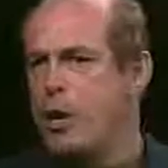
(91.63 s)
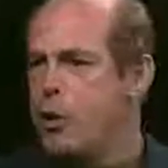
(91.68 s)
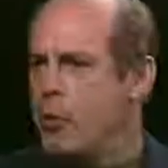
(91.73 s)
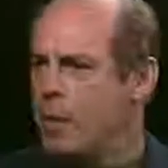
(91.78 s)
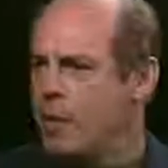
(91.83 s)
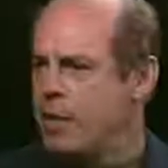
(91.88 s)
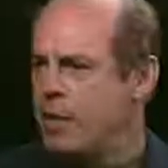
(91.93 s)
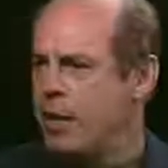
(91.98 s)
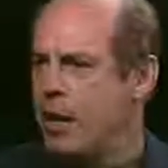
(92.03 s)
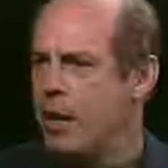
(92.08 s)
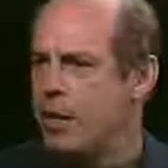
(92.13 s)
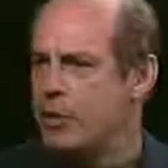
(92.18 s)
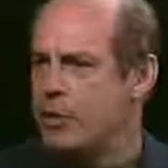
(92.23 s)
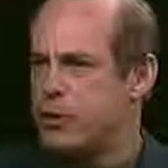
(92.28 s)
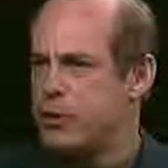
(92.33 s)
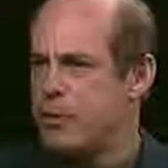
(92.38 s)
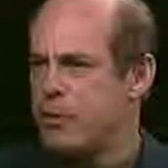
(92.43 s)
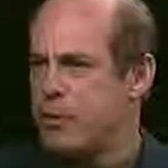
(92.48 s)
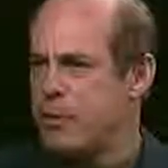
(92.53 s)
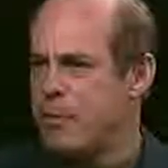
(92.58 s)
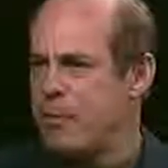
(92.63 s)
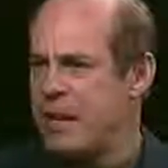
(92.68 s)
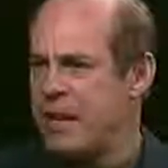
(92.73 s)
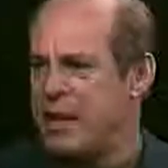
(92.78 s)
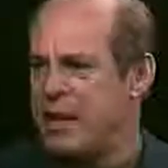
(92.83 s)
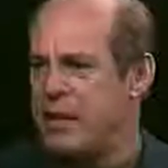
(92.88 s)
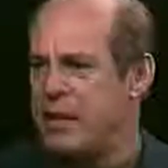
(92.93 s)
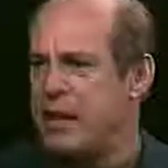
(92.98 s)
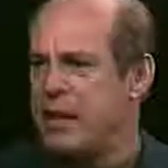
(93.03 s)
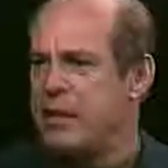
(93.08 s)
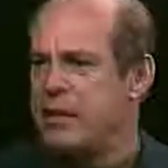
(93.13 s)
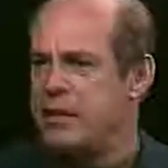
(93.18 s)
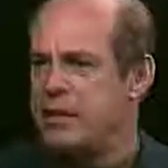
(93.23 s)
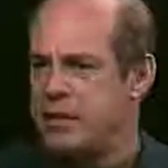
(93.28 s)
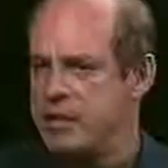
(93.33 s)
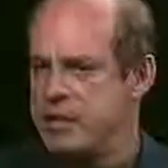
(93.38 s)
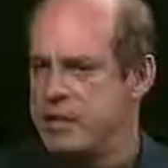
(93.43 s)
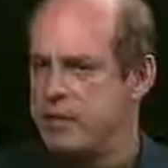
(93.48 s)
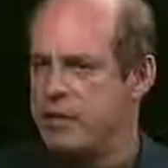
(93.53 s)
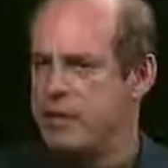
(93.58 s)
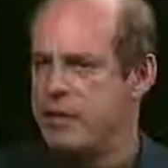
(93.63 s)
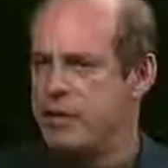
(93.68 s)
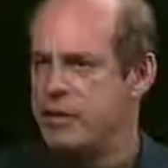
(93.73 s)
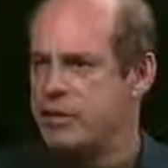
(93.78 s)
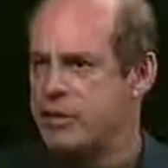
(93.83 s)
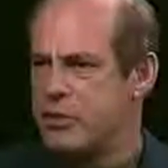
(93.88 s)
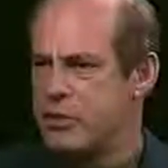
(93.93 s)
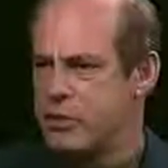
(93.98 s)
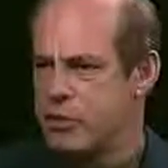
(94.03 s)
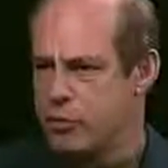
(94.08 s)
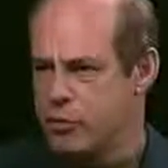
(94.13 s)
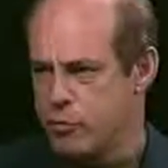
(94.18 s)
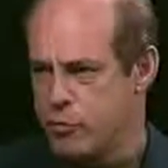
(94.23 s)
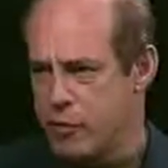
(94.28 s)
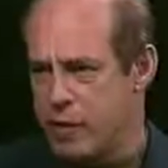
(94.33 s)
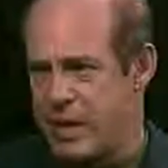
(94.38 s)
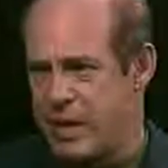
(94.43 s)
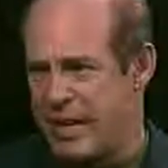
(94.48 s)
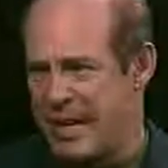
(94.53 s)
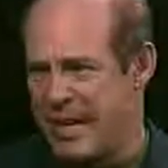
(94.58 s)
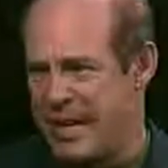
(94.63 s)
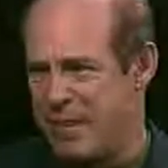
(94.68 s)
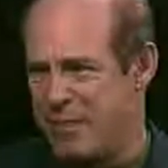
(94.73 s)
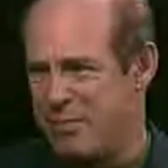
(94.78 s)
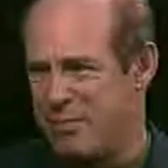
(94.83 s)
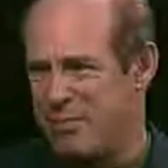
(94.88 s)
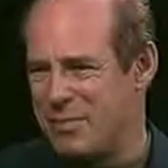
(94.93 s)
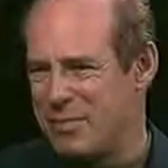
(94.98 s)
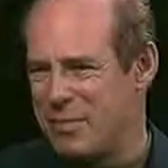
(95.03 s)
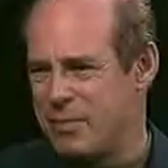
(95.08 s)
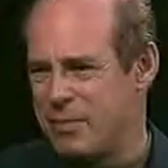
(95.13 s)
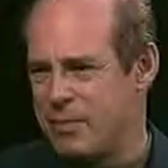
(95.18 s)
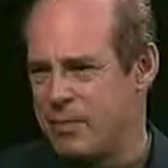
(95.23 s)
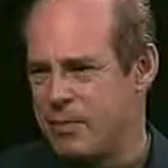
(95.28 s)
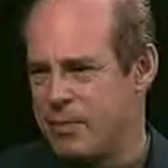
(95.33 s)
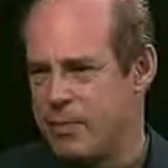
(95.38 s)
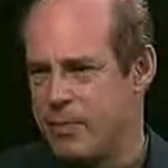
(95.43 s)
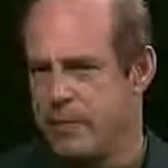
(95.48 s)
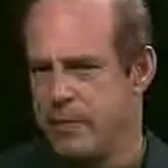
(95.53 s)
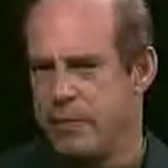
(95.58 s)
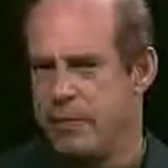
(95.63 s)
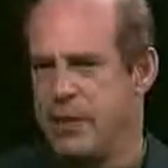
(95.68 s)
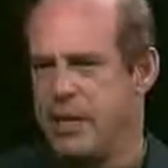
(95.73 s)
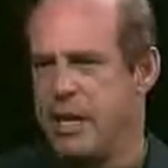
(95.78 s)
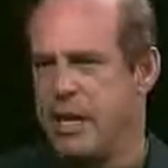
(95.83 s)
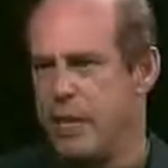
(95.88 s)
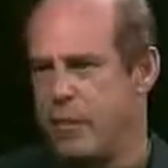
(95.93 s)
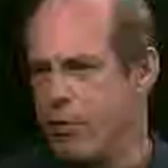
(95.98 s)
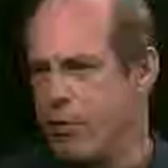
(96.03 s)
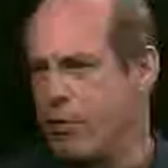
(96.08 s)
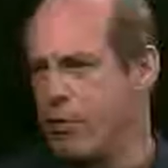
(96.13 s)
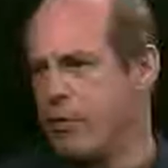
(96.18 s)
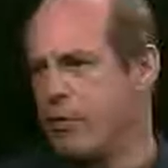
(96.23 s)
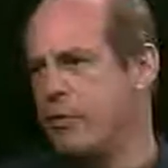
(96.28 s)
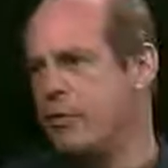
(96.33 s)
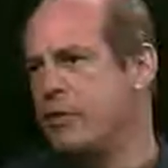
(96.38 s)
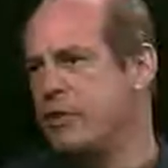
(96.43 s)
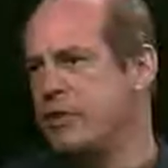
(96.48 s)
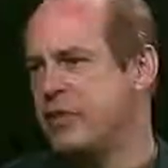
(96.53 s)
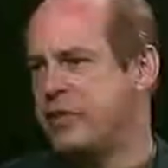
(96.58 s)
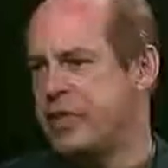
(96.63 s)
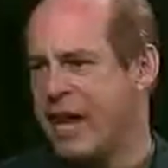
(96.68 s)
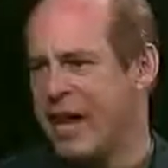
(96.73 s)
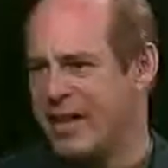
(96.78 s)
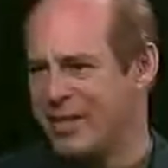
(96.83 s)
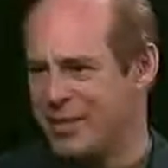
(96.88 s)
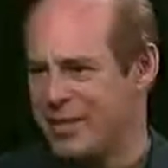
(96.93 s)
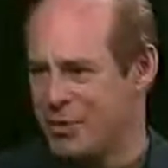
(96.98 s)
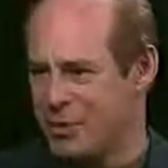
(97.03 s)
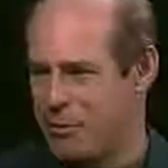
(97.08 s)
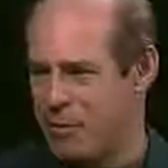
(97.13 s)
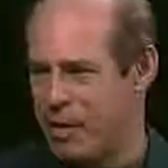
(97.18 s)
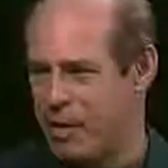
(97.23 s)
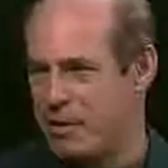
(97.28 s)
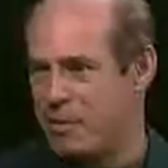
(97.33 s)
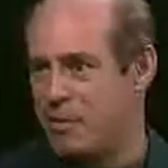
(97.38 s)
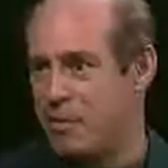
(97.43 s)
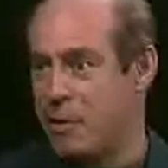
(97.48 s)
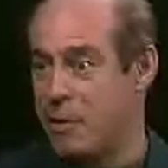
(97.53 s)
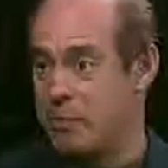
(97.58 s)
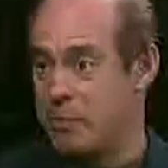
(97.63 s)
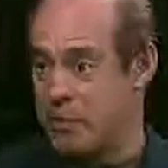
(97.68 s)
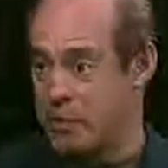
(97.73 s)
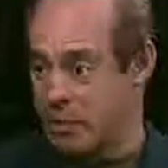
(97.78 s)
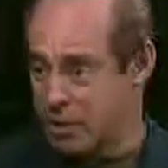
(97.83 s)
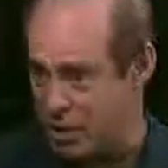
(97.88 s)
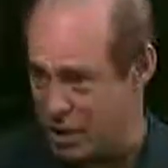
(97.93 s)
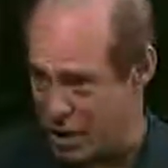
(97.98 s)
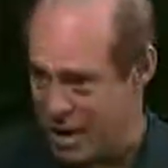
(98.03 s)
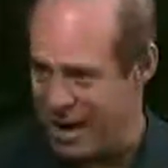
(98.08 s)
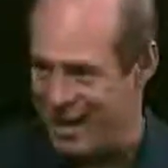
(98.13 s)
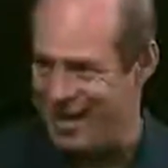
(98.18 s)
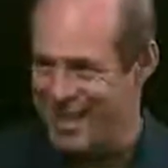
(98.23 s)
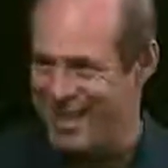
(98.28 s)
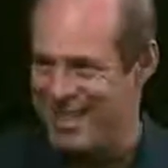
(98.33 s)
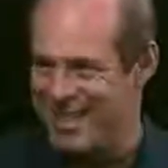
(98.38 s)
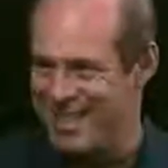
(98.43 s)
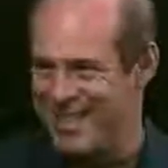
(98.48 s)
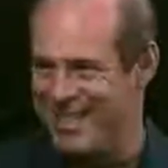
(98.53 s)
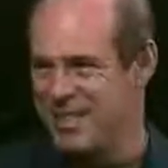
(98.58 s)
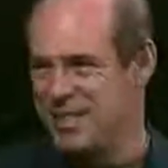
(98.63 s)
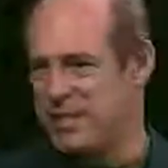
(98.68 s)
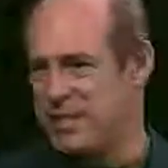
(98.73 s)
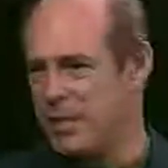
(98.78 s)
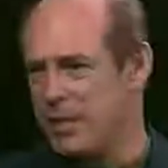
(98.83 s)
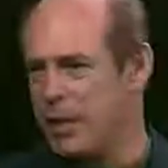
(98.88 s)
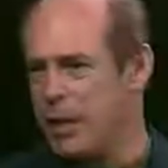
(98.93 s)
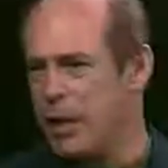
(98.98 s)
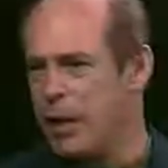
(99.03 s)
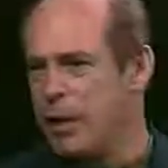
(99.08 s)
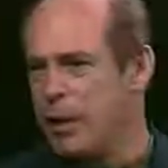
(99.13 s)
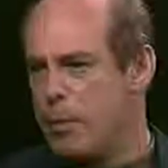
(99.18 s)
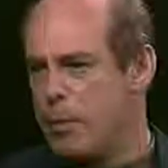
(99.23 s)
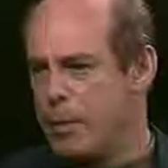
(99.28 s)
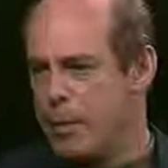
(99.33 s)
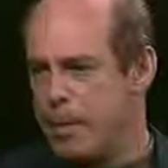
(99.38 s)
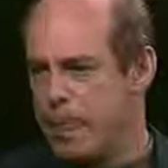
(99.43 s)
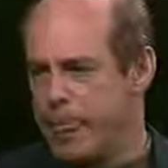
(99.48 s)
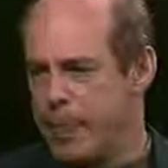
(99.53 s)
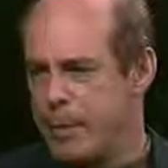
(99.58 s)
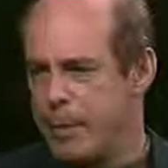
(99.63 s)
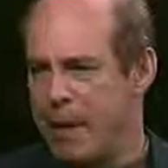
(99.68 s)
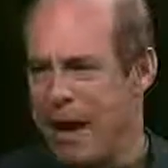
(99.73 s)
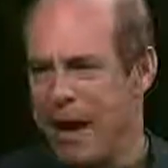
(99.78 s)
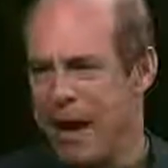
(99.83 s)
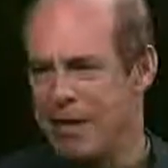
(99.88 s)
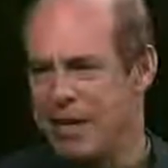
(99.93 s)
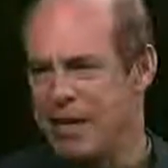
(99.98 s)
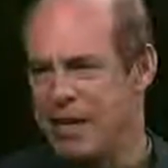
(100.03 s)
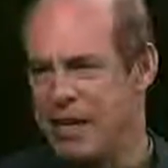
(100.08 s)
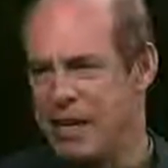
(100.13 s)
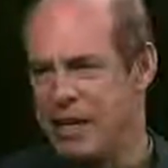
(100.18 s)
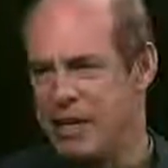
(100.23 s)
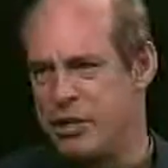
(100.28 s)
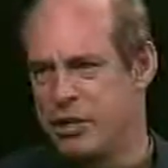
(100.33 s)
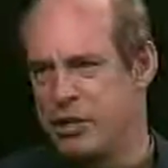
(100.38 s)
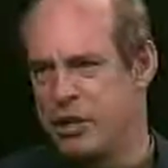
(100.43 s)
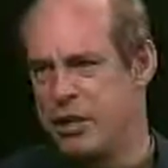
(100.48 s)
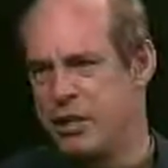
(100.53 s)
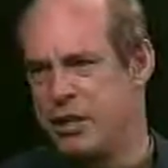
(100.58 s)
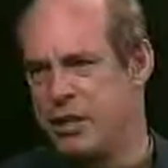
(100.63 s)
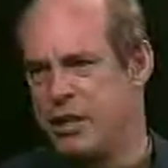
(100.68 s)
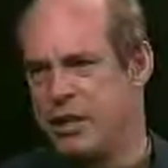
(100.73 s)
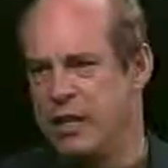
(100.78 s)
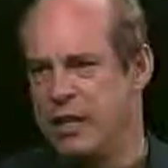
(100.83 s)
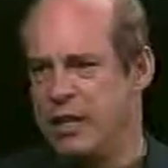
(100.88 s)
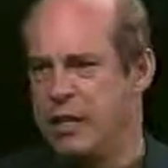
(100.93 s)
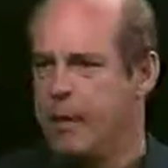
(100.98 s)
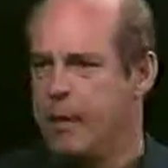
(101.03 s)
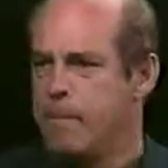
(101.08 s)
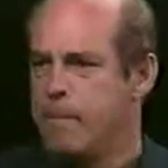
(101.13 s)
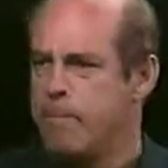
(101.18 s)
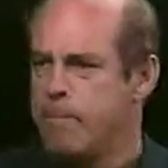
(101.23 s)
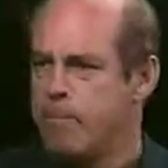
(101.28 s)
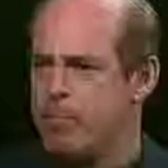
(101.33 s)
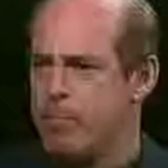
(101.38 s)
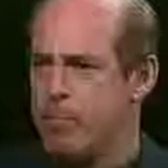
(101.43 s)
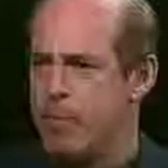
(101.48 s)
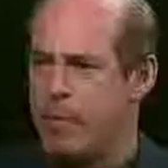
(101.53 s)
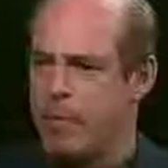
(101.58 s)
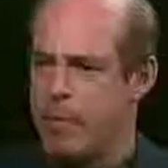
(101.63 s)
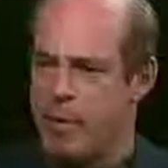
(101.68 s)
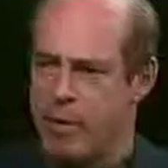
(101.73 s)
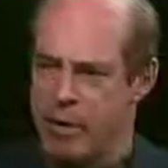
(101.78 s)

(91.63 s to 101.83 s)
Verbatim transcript: human culture, there are many different streams Hebrew, the Sanskrit, perhaps the Chinese, the, the Polynesian, the American the Indian,